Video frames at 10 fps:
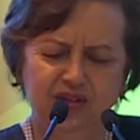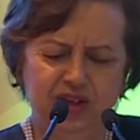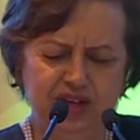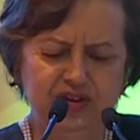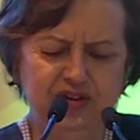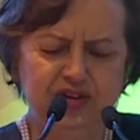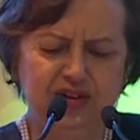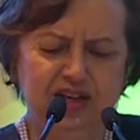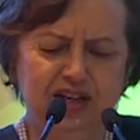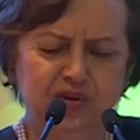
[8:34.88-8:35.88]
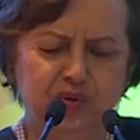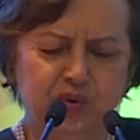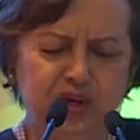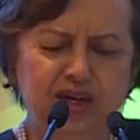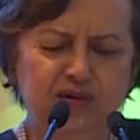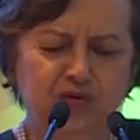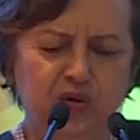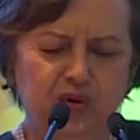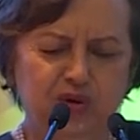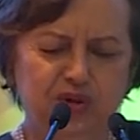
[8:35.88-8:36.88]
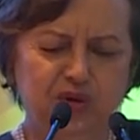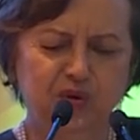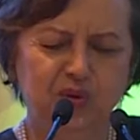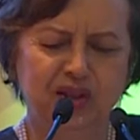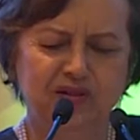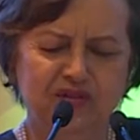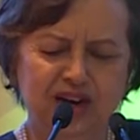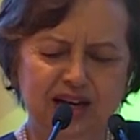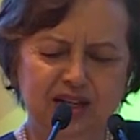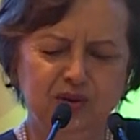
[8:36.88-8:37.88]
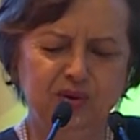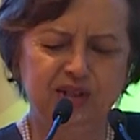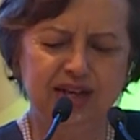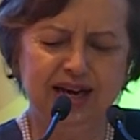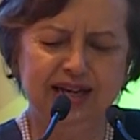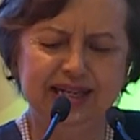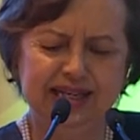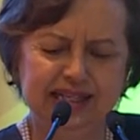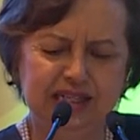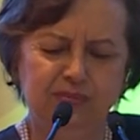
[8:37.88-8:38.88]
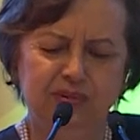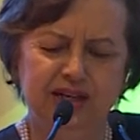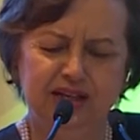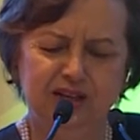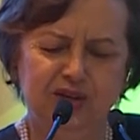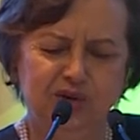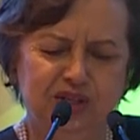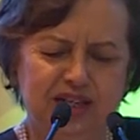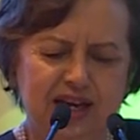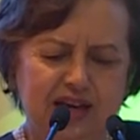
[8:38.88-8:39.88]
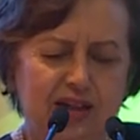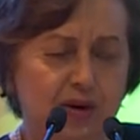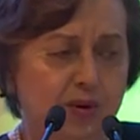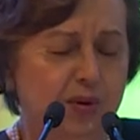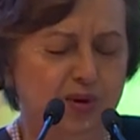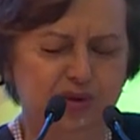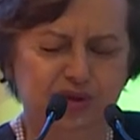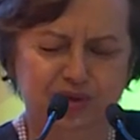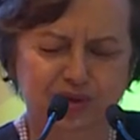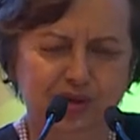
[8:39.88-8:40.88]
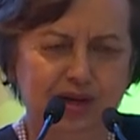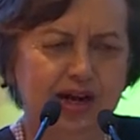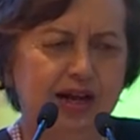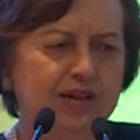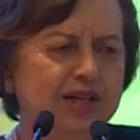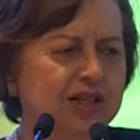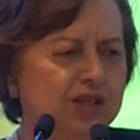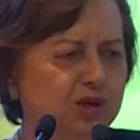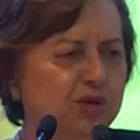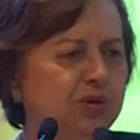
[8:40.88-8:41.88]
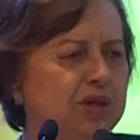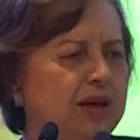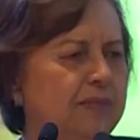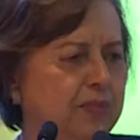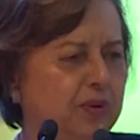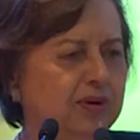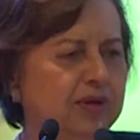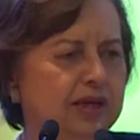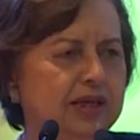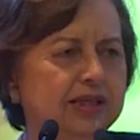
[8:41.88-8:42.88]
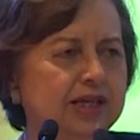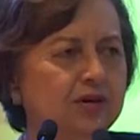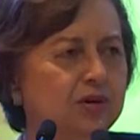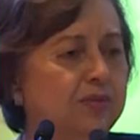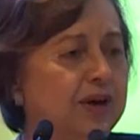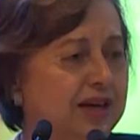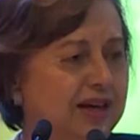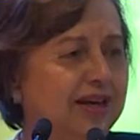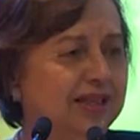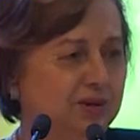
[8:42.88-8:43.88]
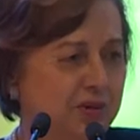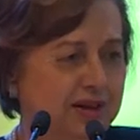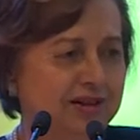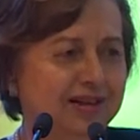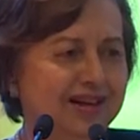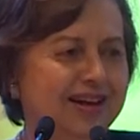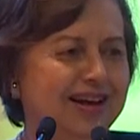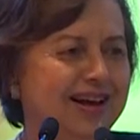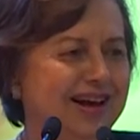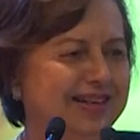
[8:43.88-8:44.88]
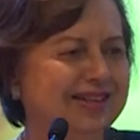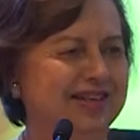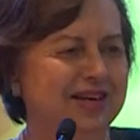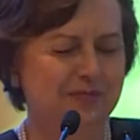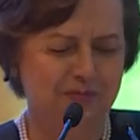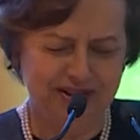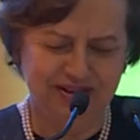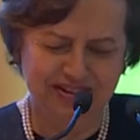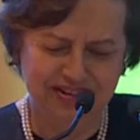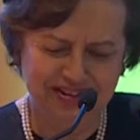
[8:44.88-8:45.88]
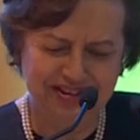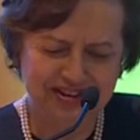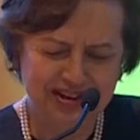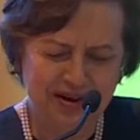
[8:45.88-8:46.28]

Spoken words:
This is reinforced with the values and discipline to stay the course. And this is truly important in central banking as well as in businesses.